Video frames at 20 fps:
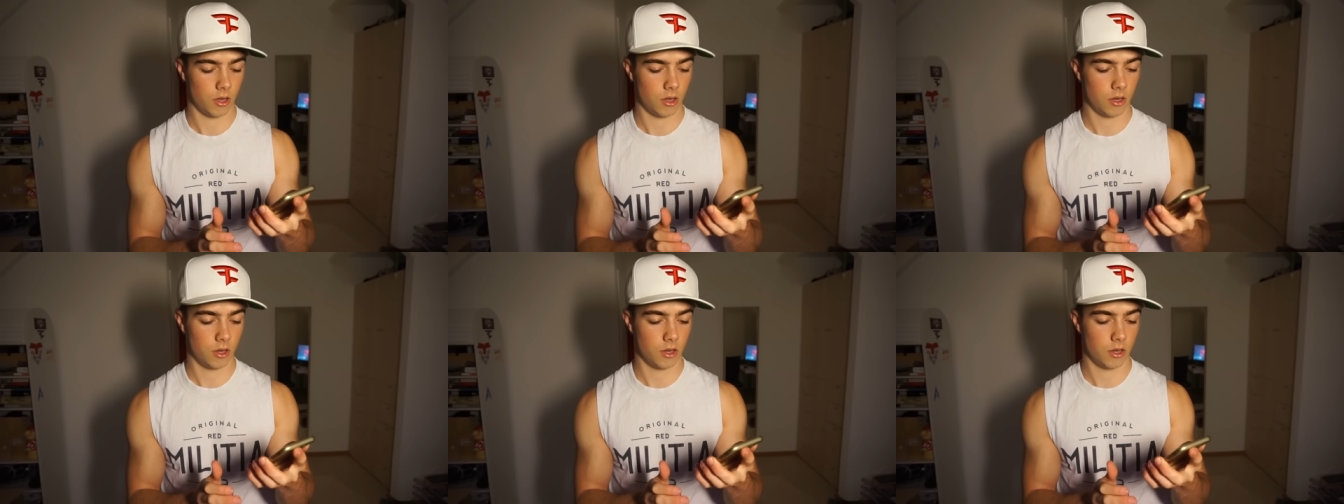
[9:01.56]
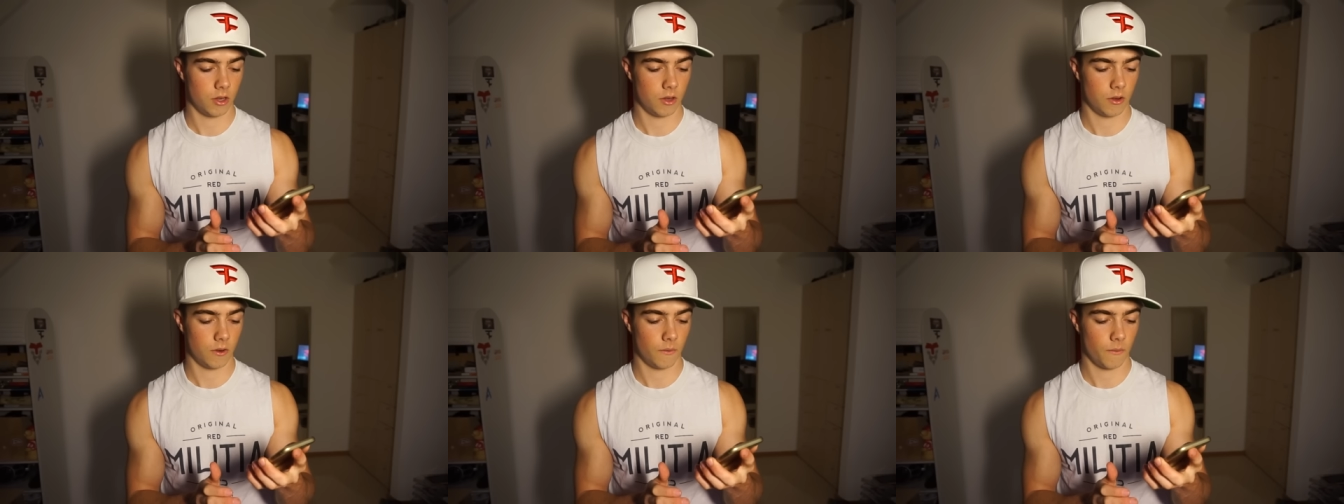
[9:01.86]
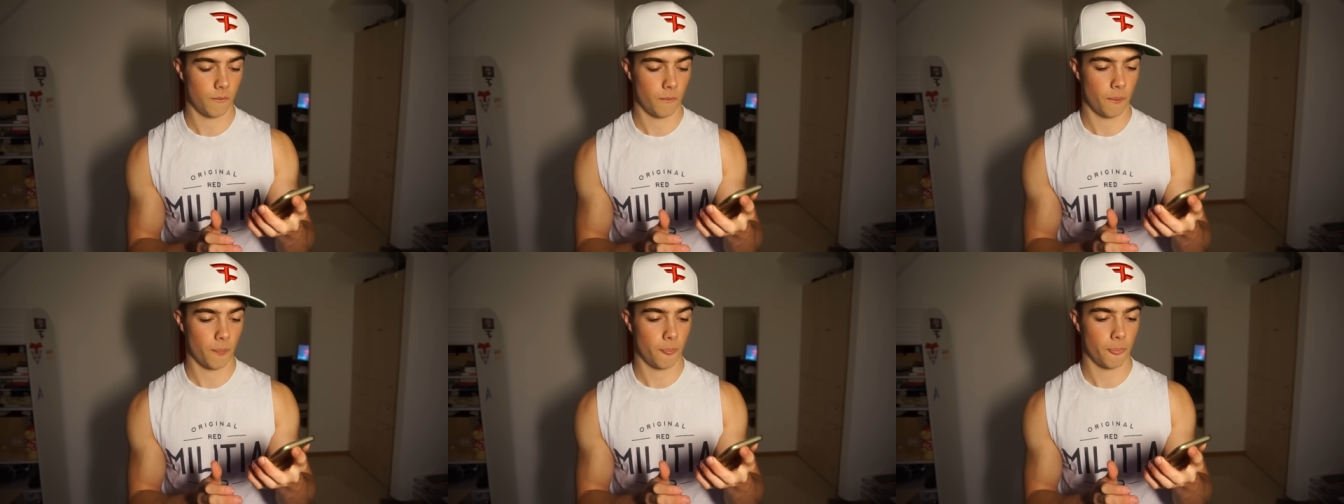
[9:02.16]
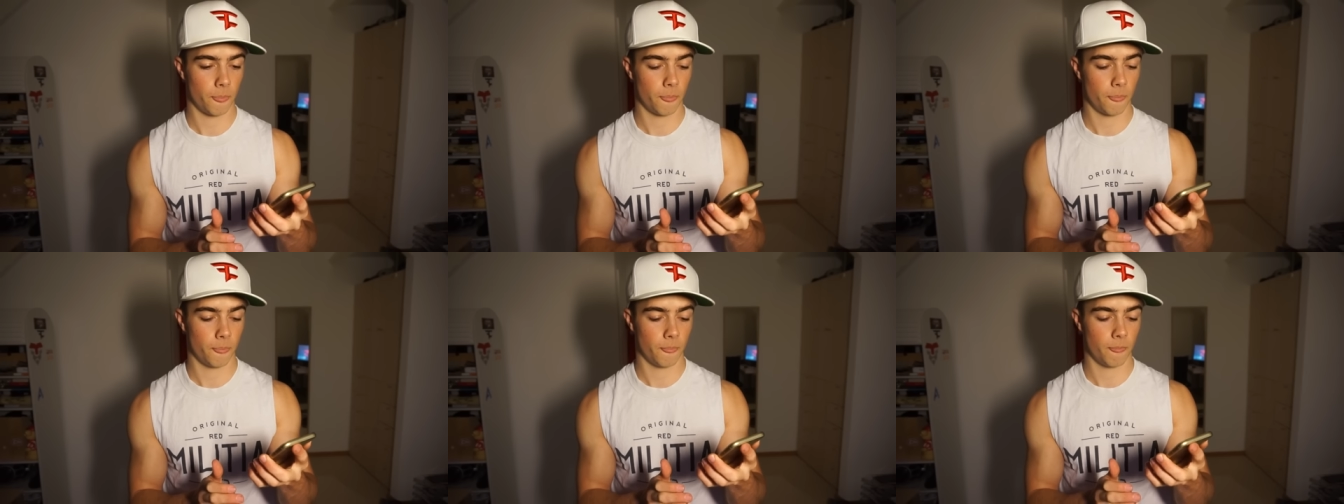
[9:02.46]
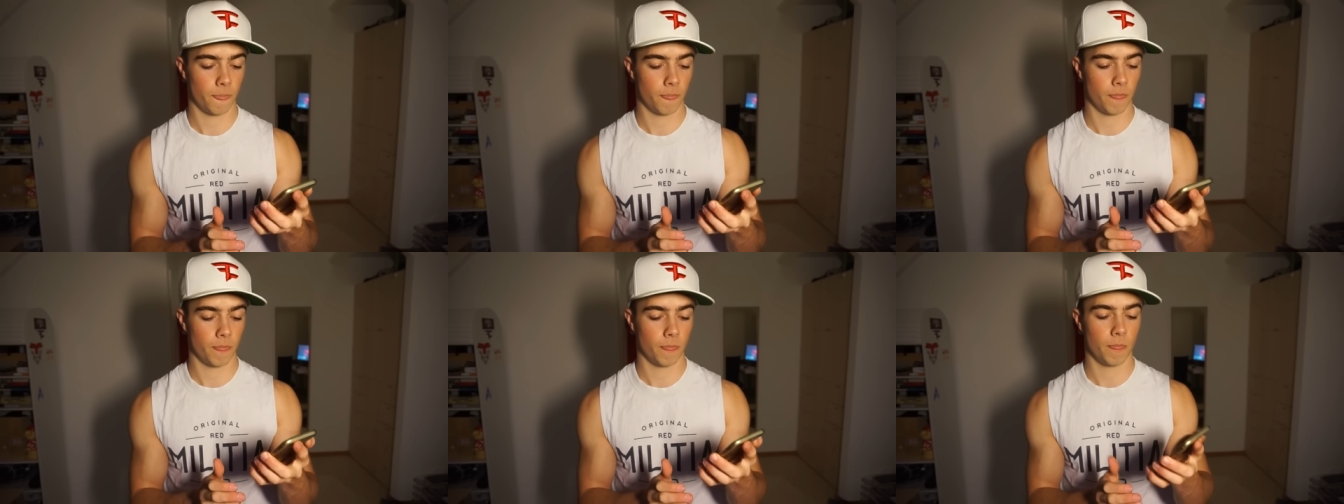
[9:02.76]
you, pull-ups,
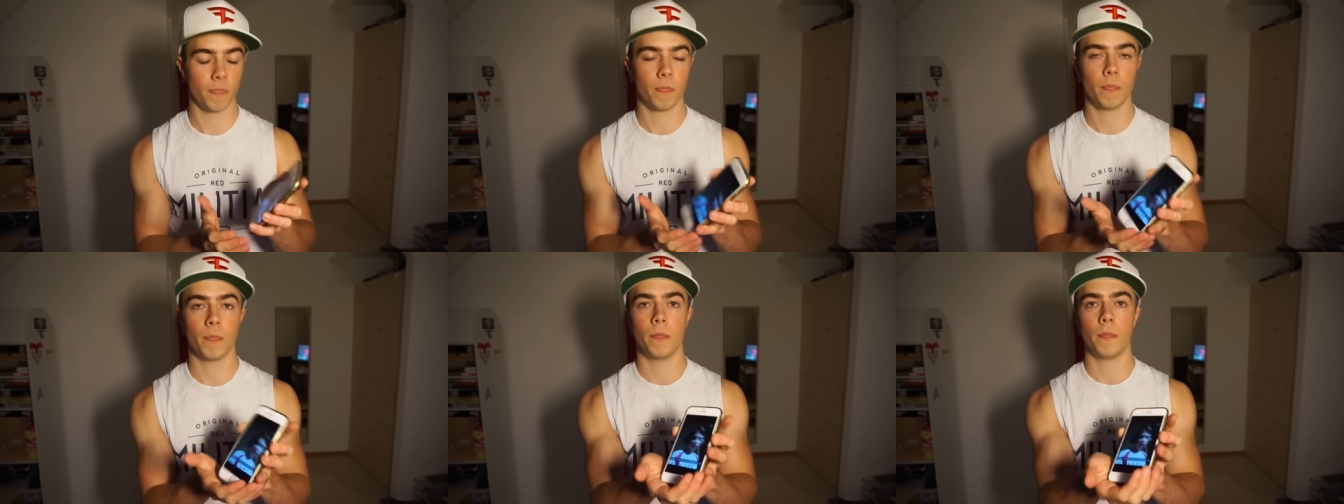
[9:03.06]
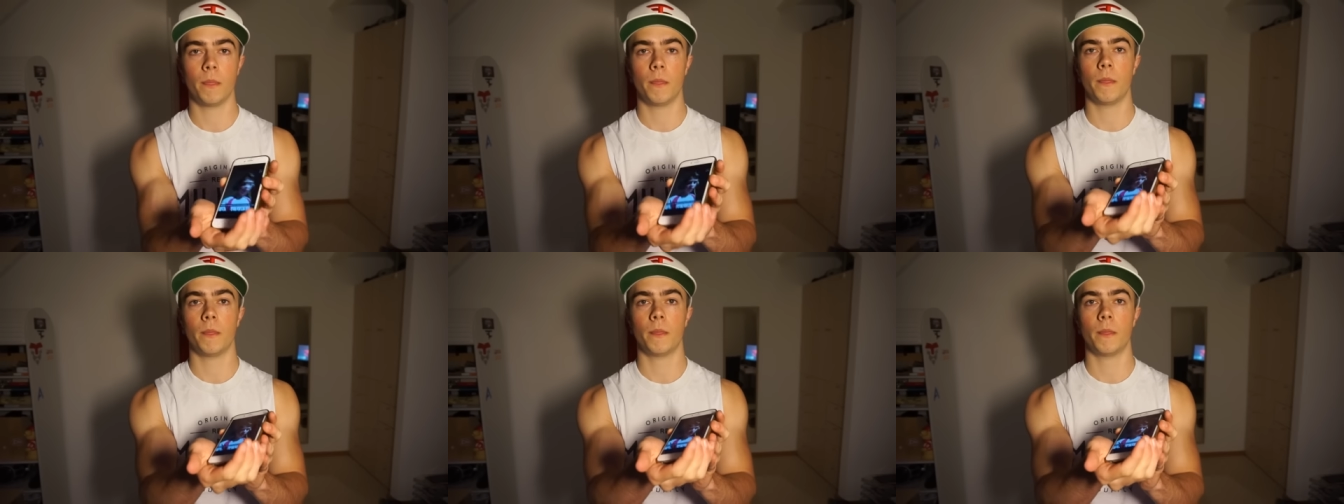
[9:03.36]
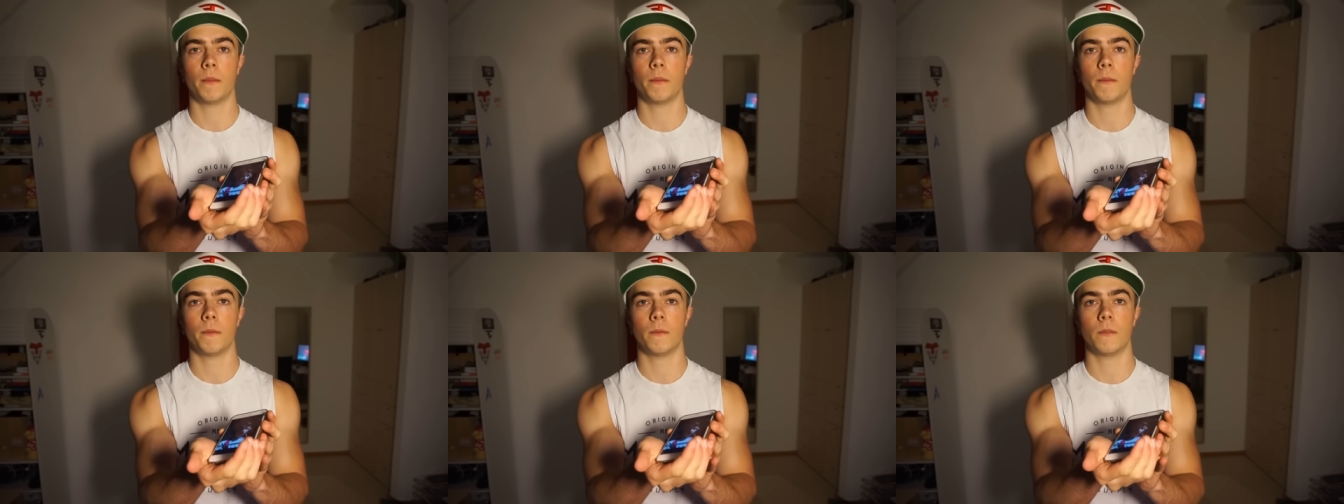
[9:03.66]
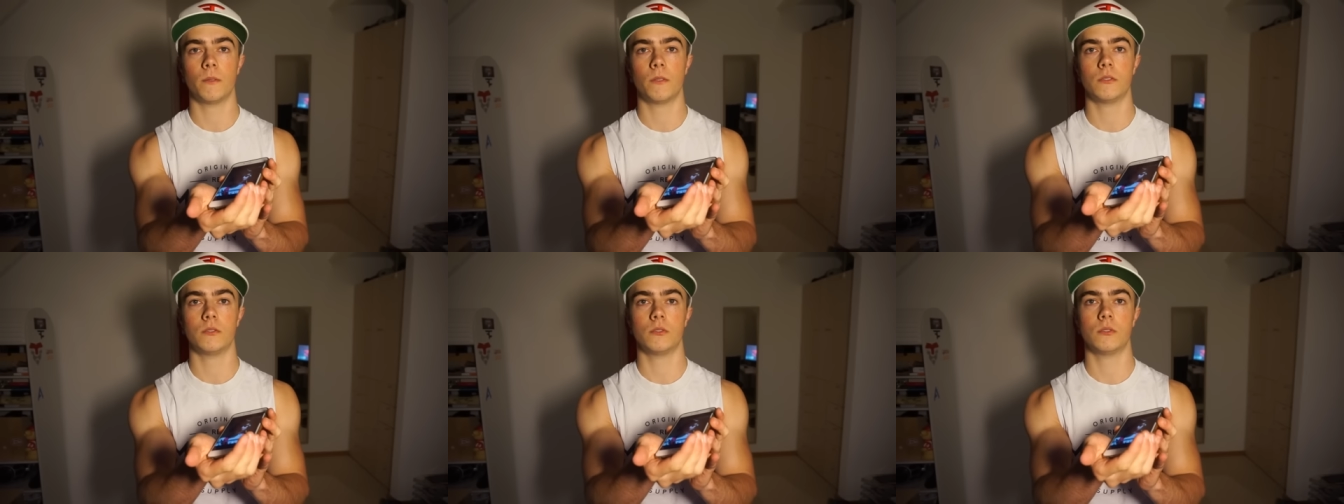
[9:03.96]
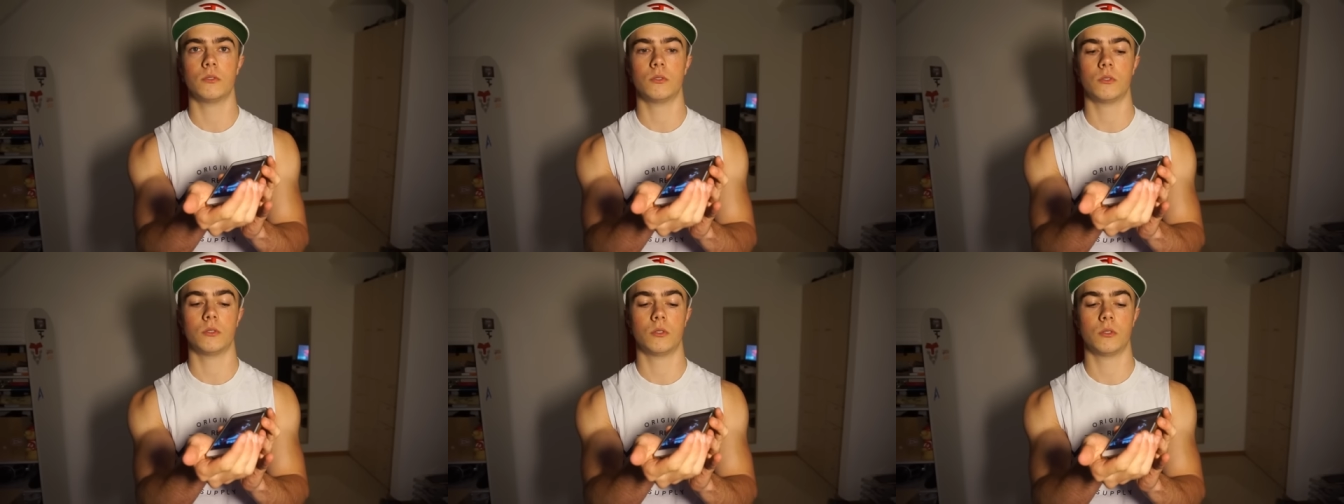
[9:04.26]
sit-ups,
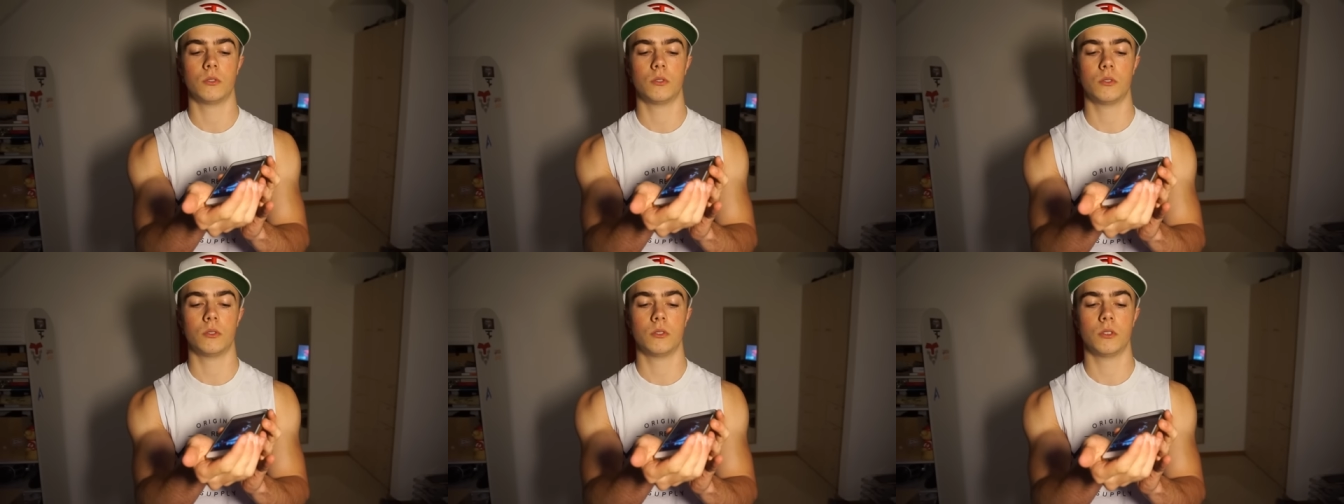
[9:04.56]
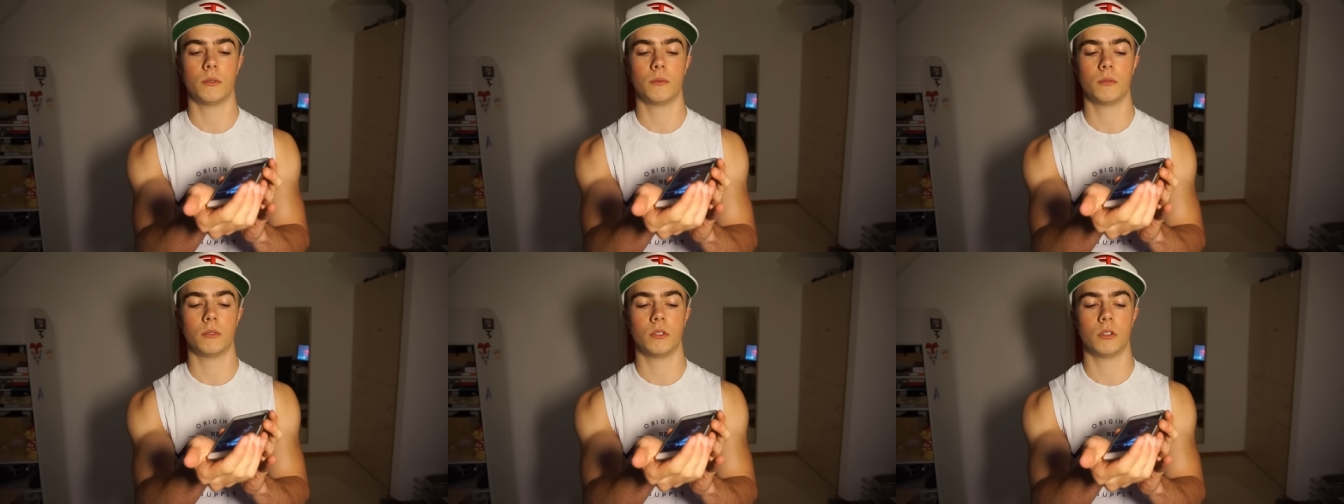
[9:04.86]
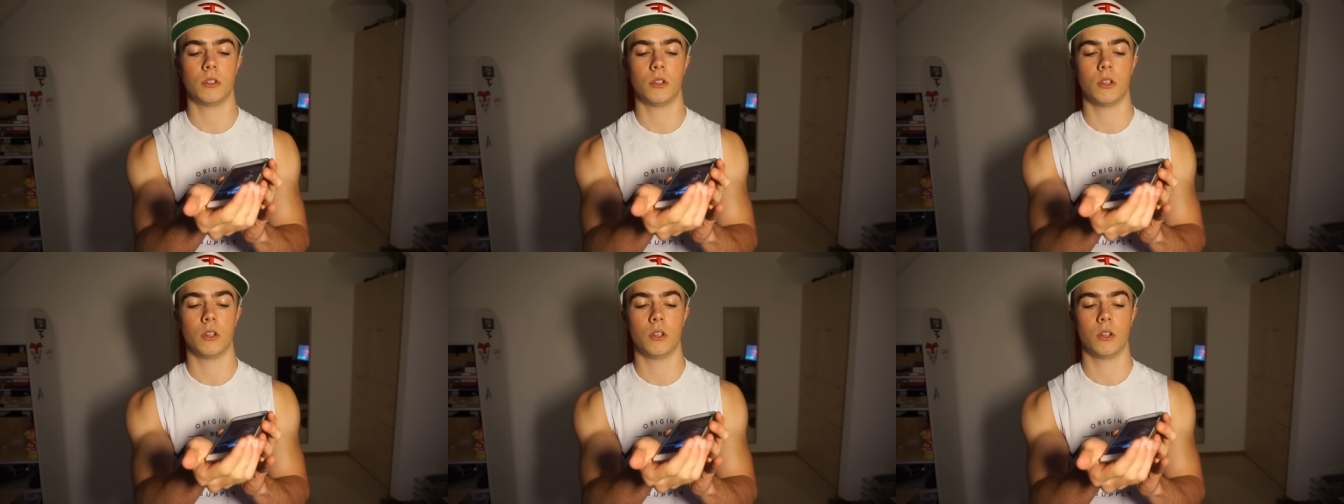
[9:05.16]
or push-ups?